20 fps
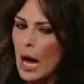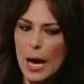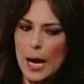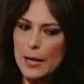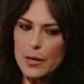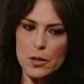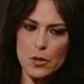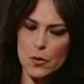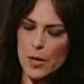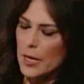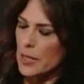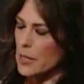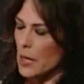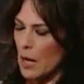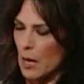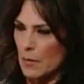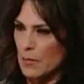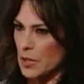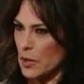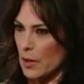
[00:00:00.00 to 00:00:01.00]
had a great
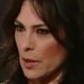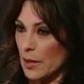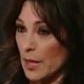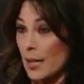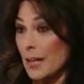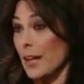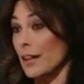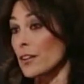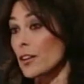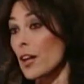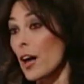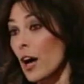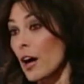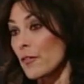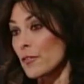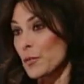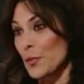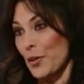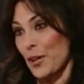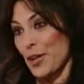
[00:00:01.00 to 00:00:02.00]
time doing that, and I
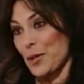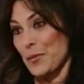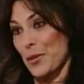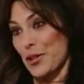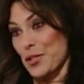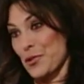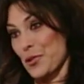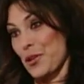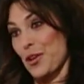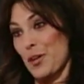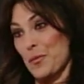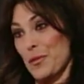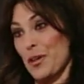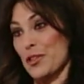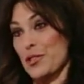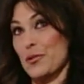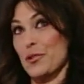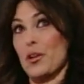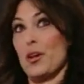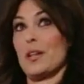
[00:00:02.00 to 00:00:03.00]
loved working in Montreal.
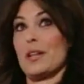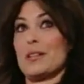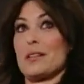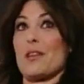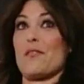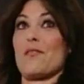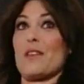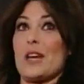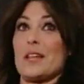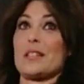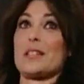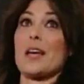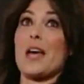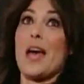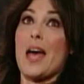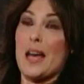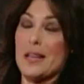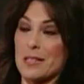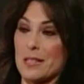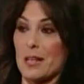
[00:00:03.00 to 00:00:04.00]
Montreal is a
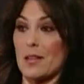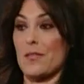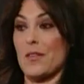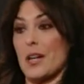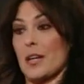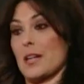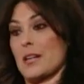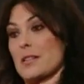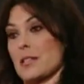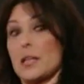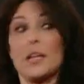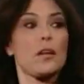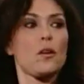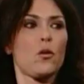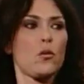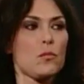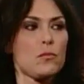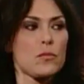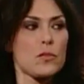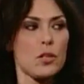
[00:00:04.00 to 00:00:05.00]
fantastic city.
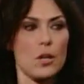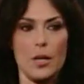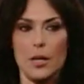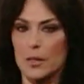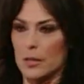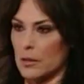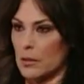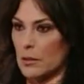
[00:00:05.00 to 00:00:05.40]
Oh, sorry.